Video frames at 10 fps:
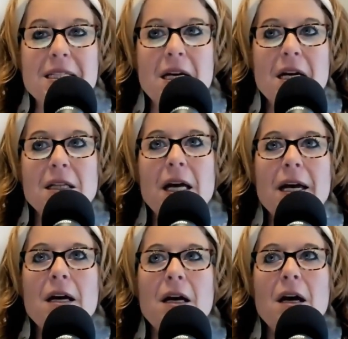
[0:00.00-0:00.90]
Like
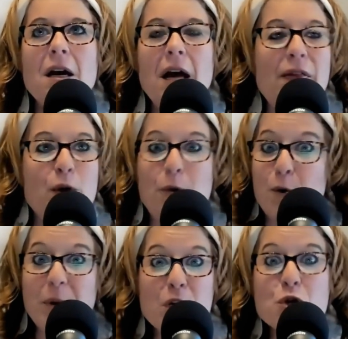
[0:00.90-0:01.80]
they're
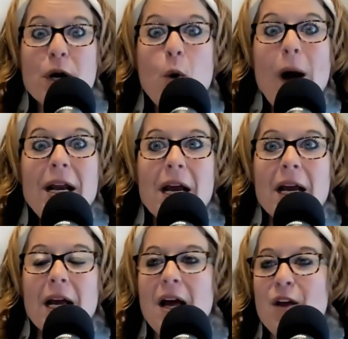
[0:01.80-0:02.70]
picturing a wedding,
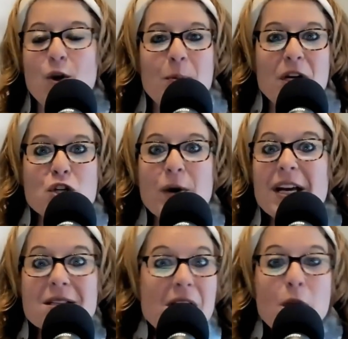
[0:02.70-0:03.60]
they're picturing a
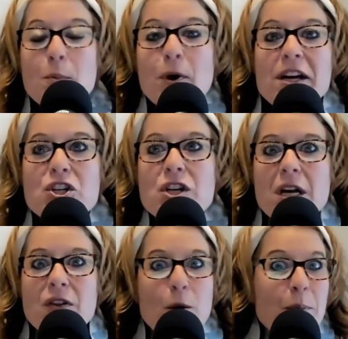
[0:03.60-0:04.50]
celebration, they're
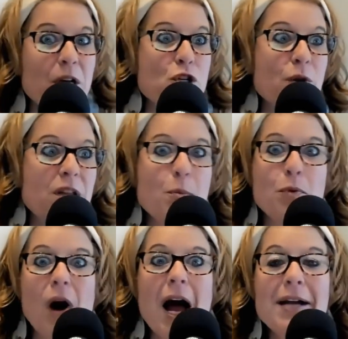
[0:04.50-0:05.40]
picturing the
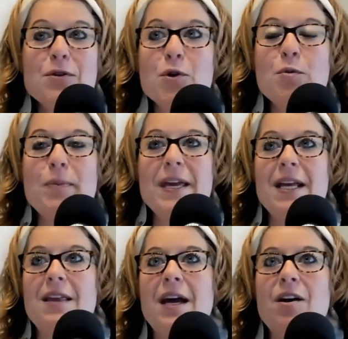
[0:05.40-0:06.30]
bridegroom being
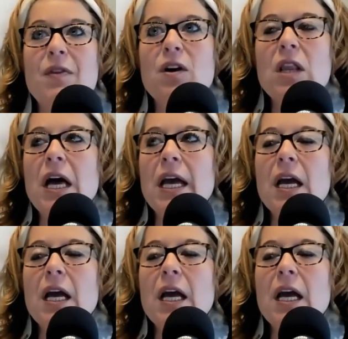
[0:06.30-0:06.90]
there, and they're like,